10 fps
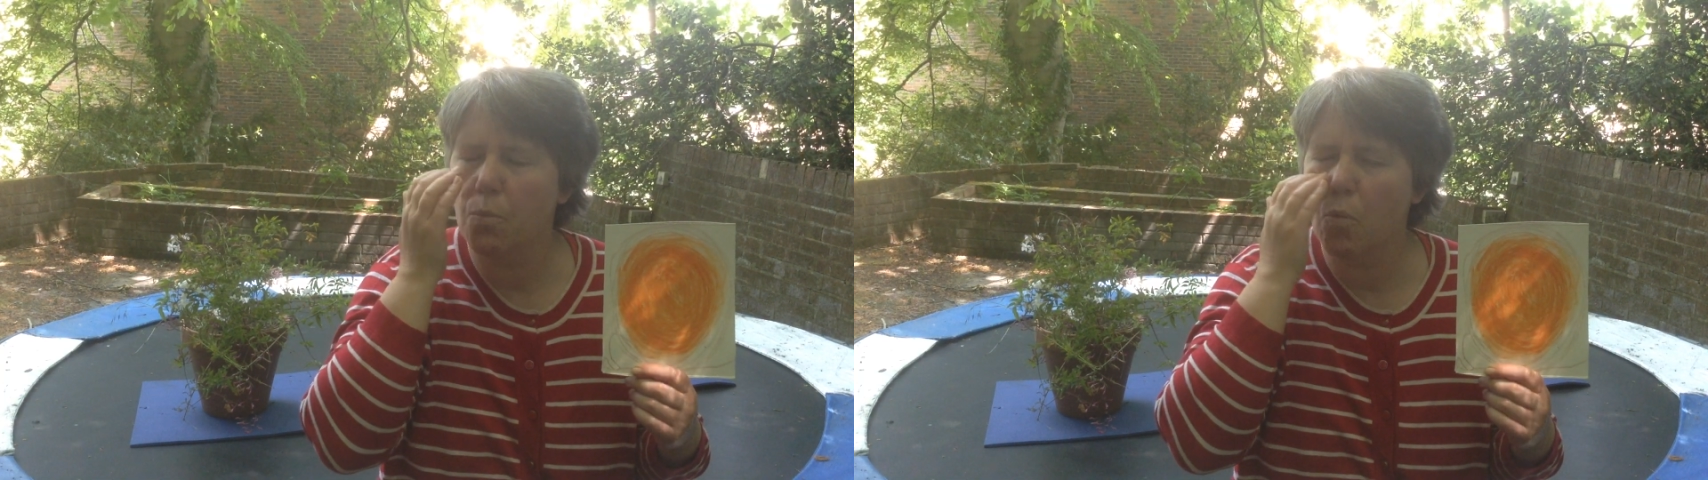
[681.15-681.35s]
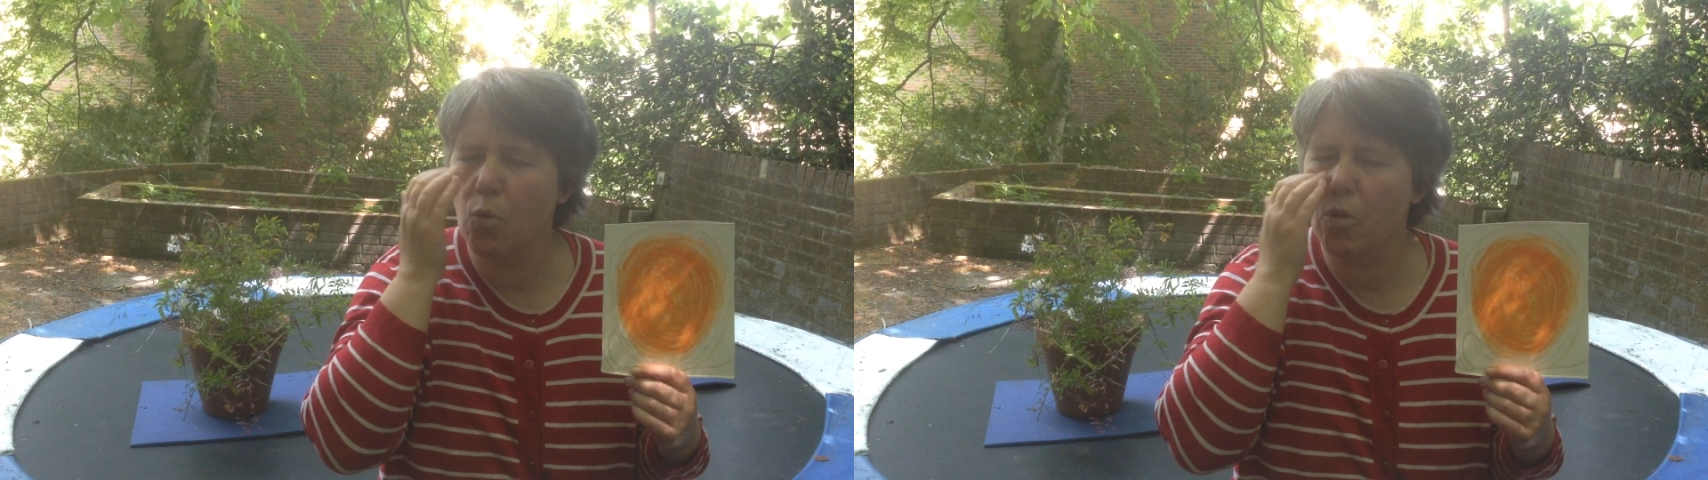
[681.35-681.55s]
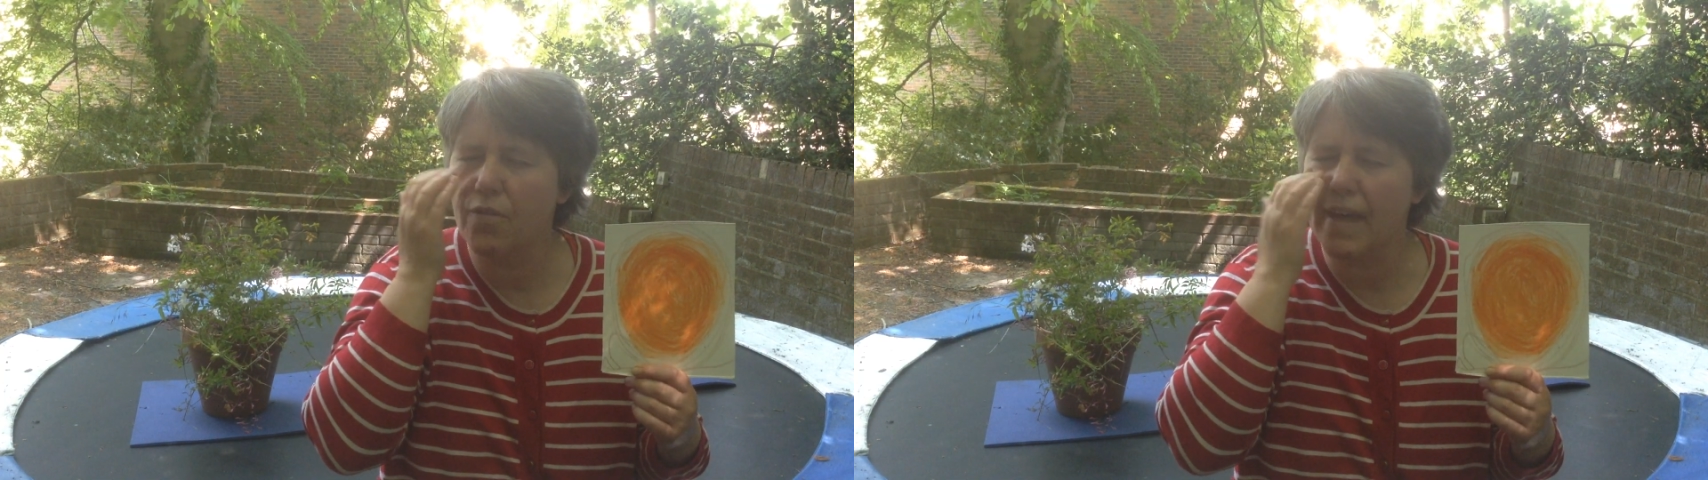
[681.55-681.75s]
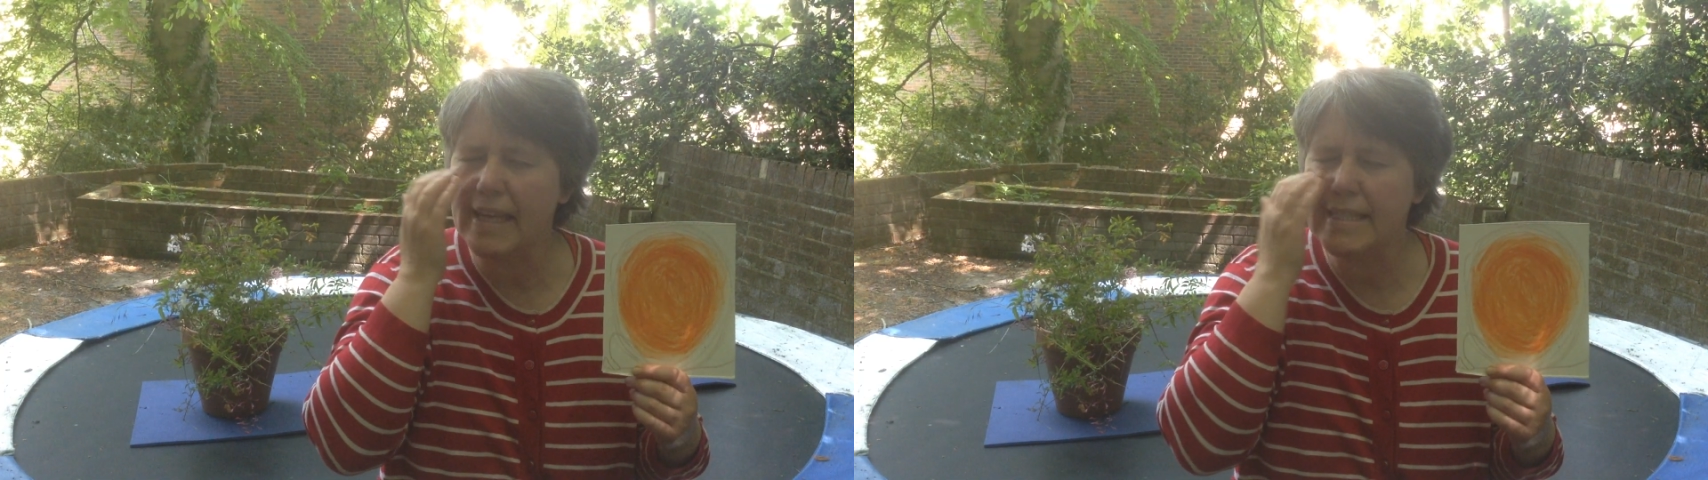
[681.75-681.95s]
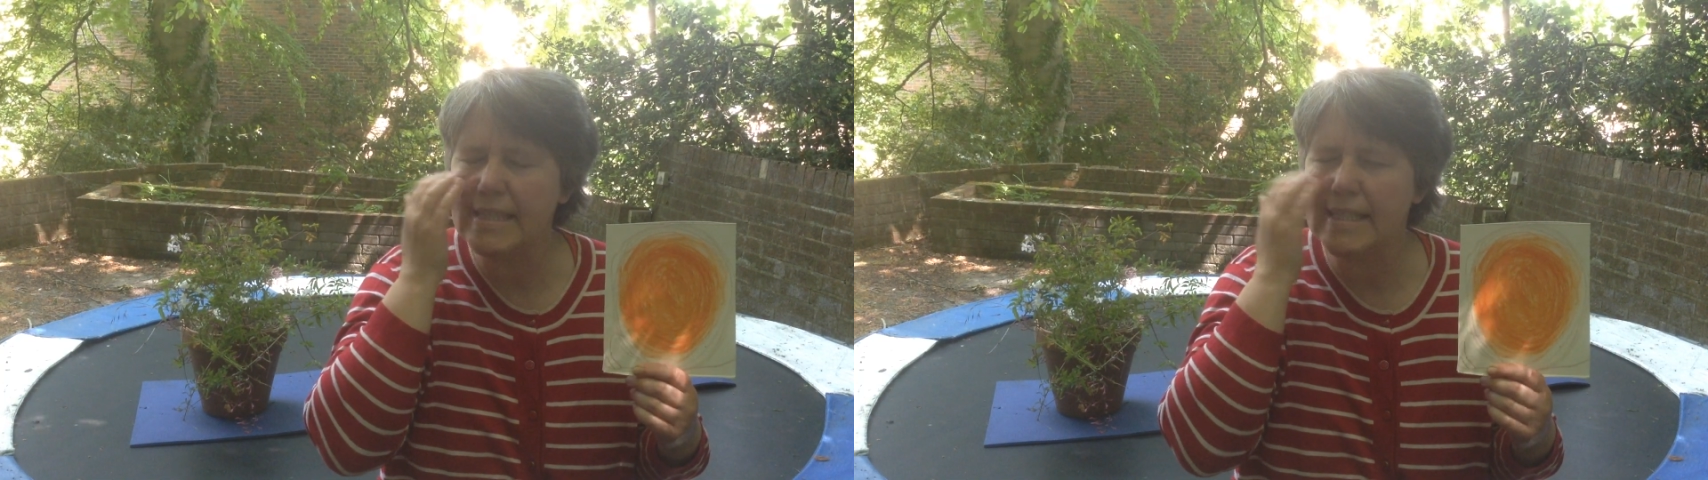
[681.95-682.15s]
ball of
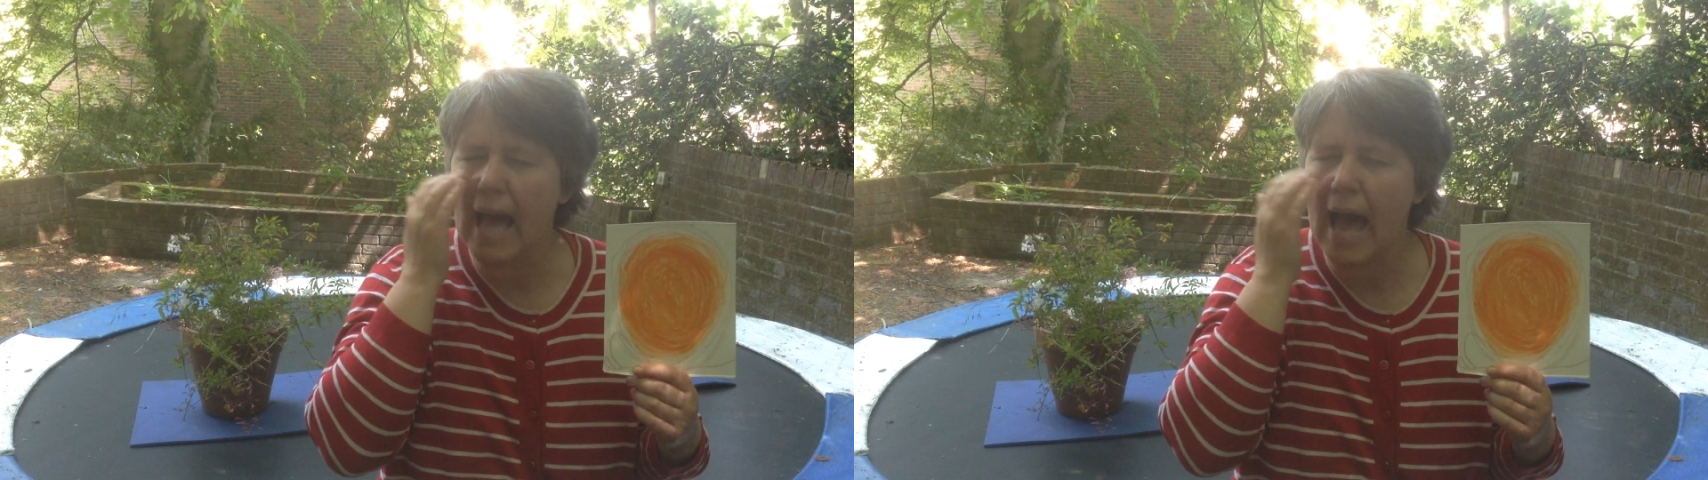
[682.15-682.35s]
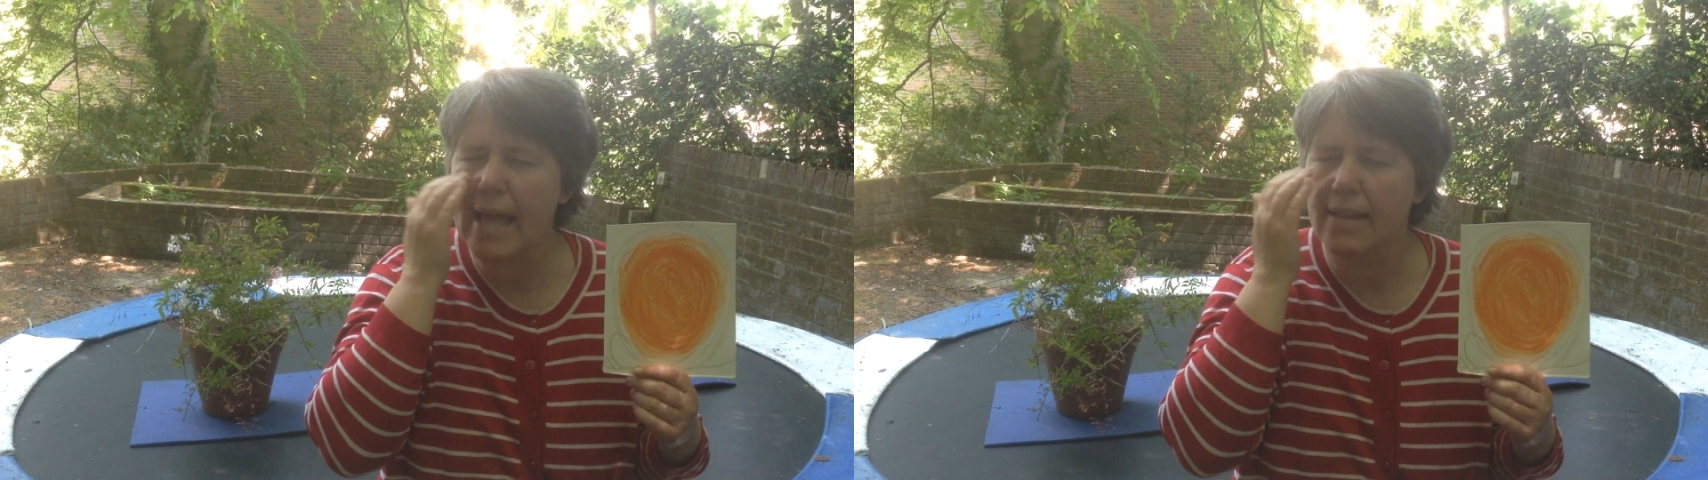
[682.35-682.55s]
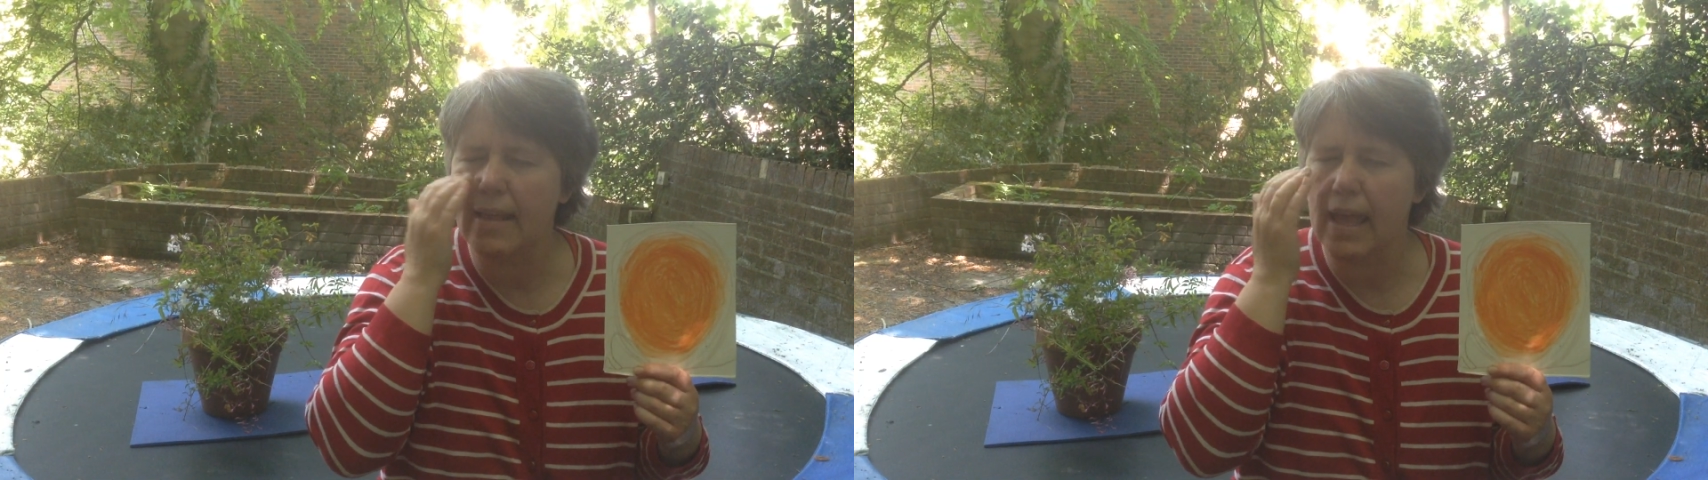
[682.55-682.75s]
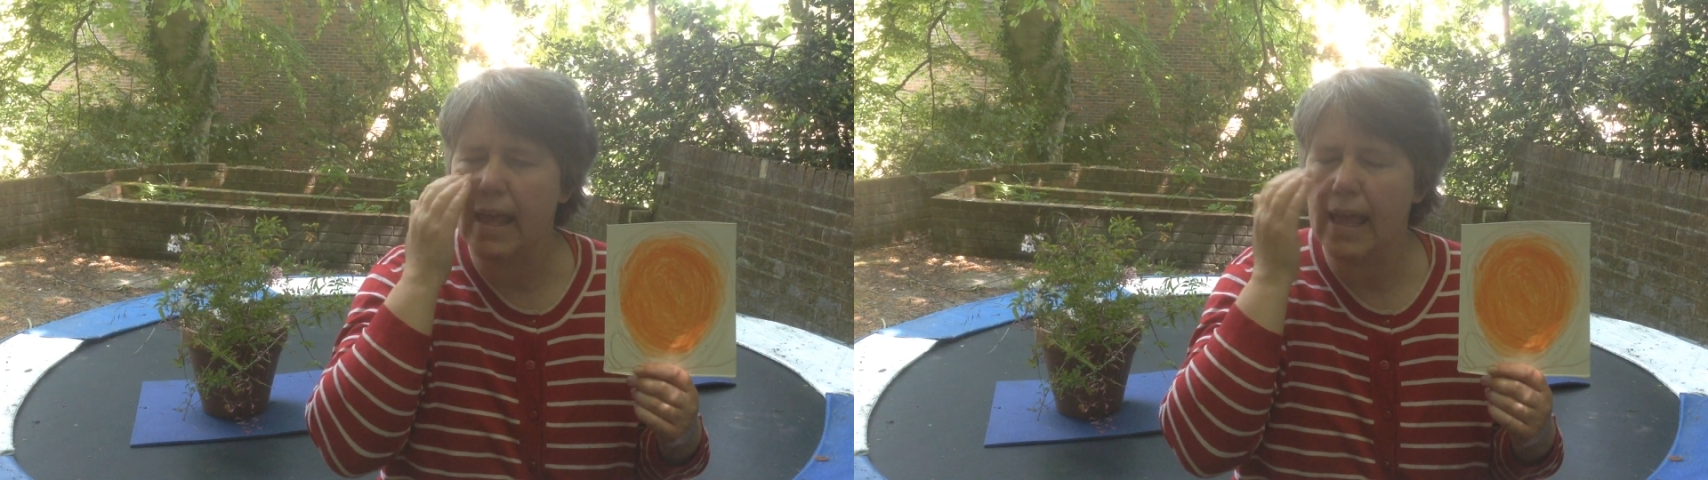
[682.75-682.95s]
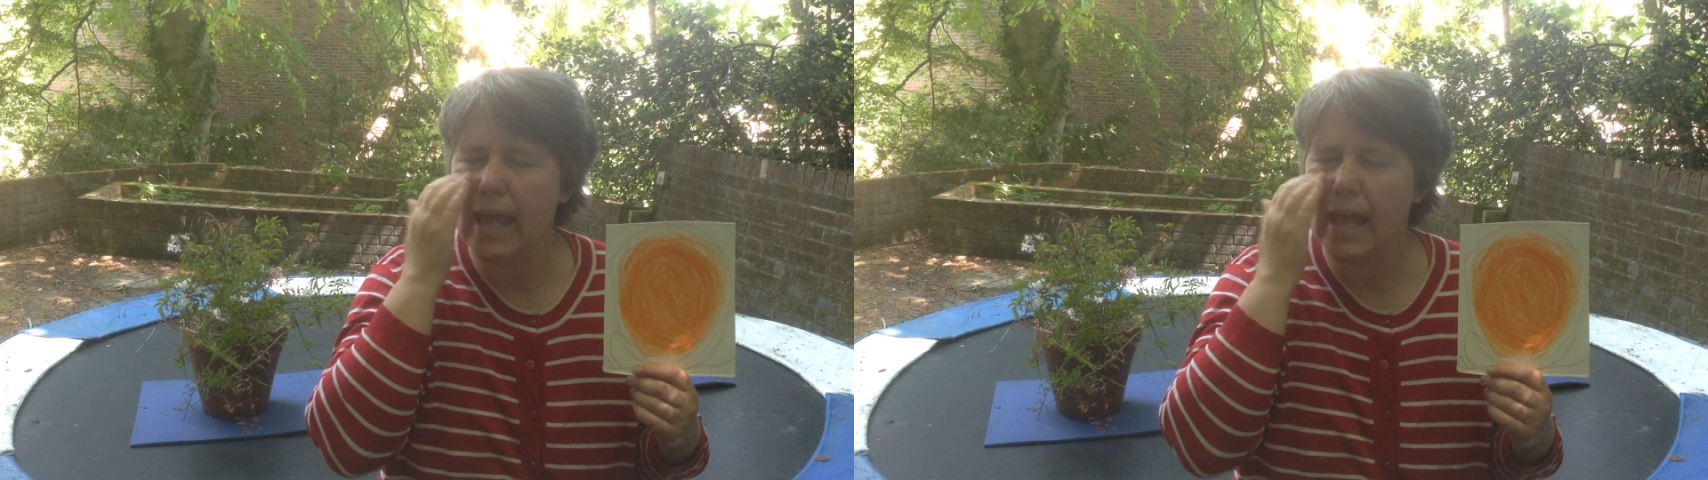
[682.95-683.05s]
anxiety